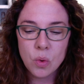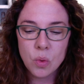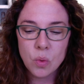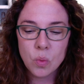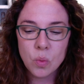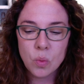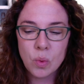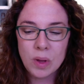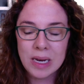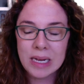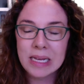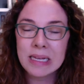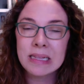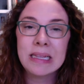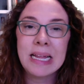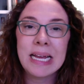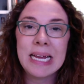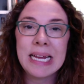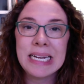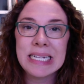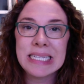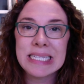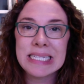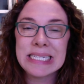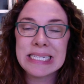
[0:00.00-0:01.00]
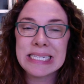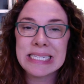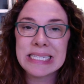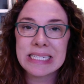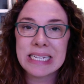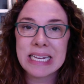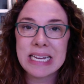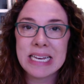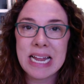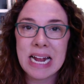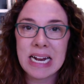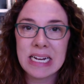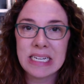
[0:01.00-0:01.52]
When a client's
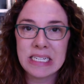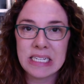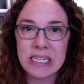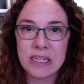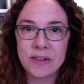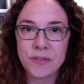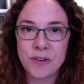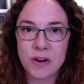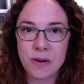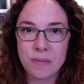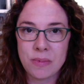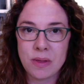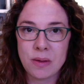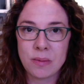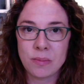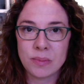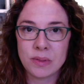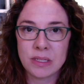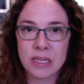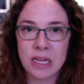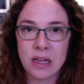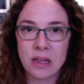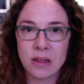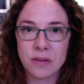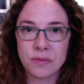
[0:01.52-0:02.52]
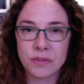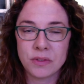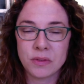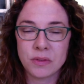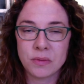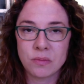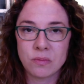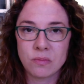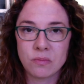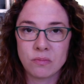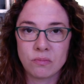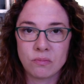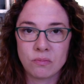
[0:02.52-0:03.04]
disconnecting from themselves,
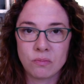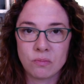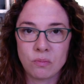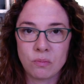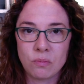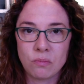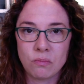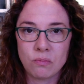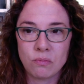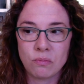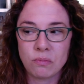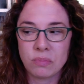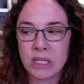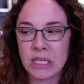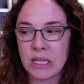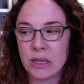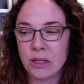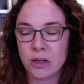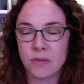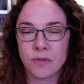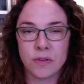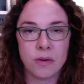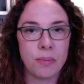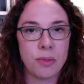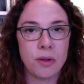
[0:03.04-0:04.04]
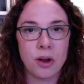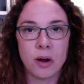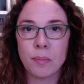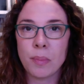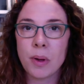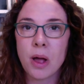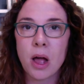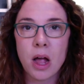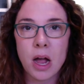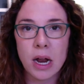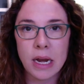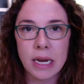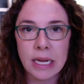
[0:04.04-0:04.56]
either from their
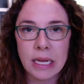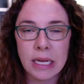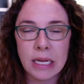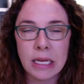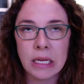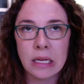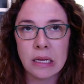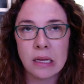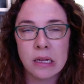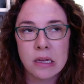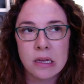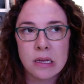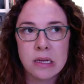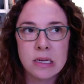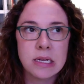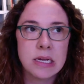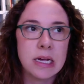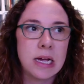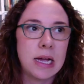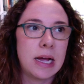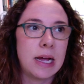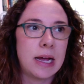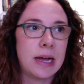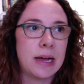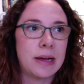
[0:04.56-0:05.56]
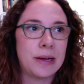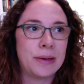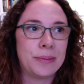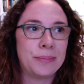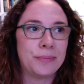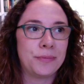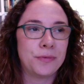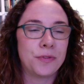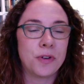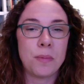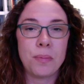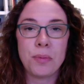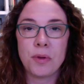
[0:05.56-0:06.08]
body,
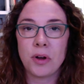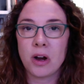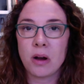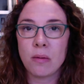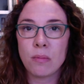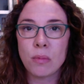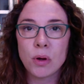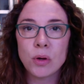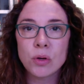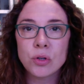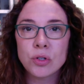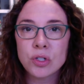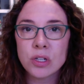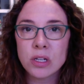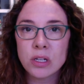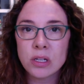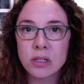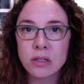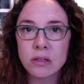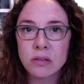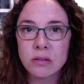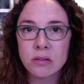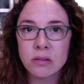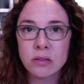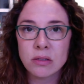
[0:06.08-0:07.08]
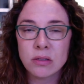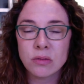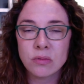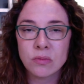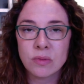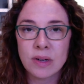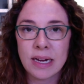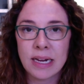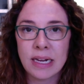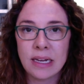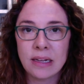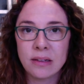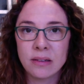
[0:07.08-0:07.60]
from their emotions,
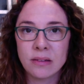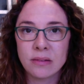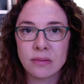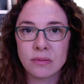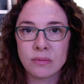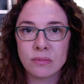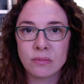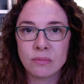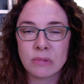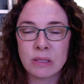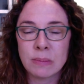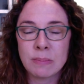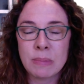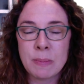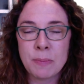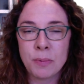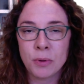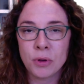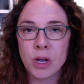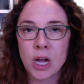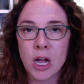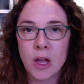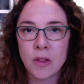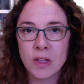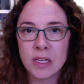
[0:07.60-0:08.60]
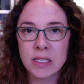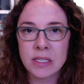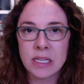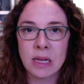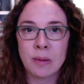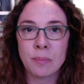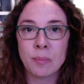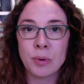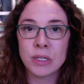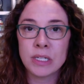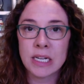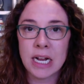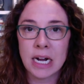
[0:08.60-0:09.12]
right? Some people call these
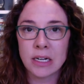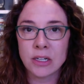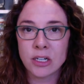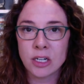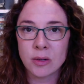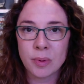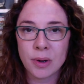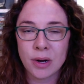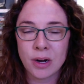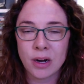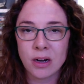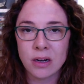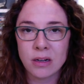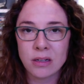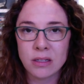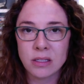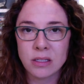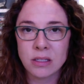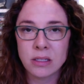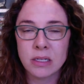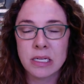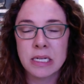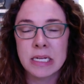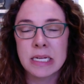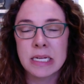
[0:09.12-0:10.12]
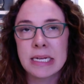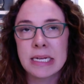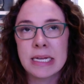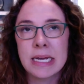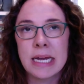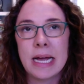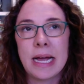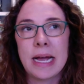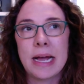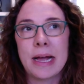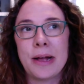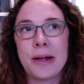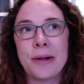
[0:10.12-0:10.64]
like protector parts.
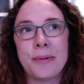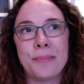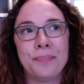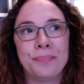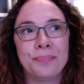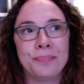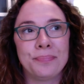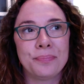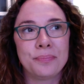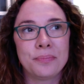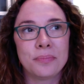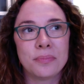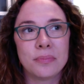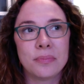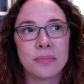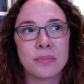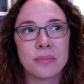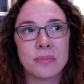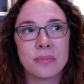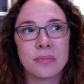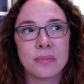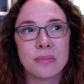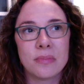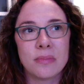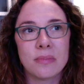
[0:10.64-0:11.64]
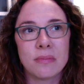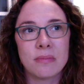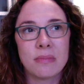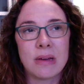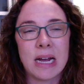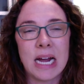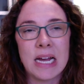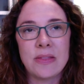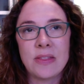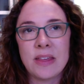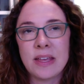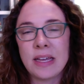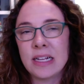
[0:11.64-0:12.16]

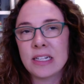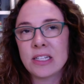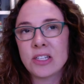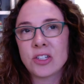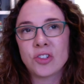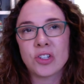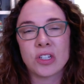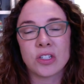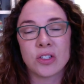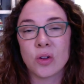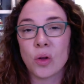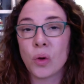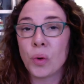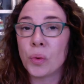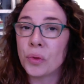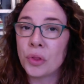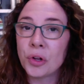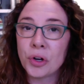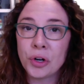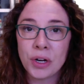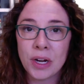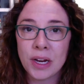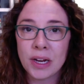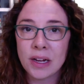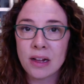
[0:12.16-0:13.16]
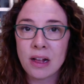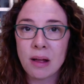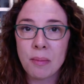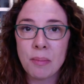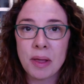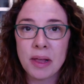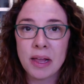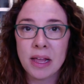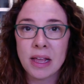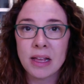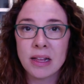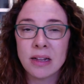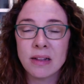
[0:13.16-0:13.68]
I think it's just old learning
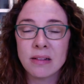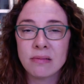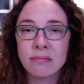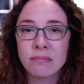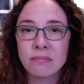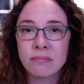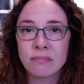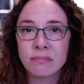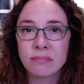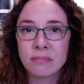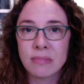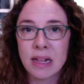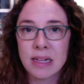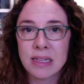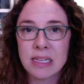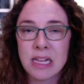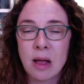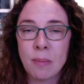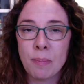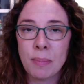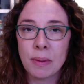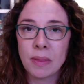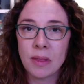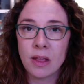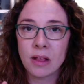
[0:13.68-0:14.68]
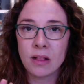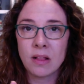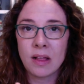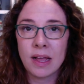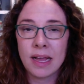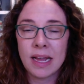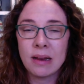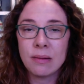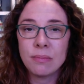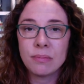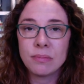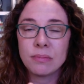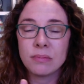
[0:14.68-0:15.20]
coming in that's helping the
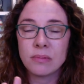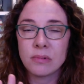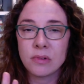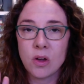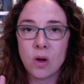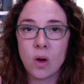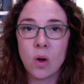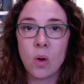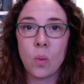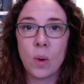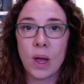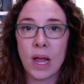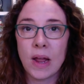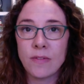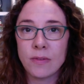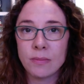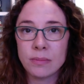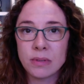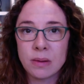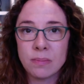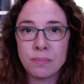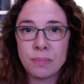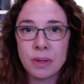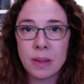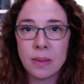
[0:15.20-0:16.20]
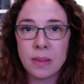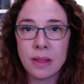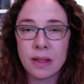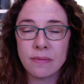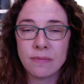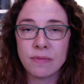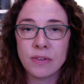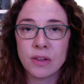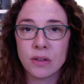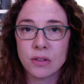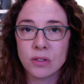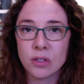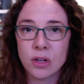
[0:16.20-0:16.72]
client go away from something that
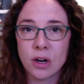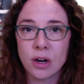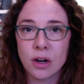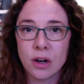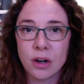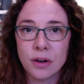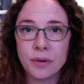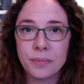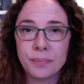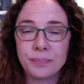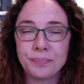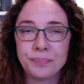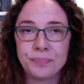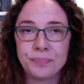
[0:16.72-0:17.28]
feels hard.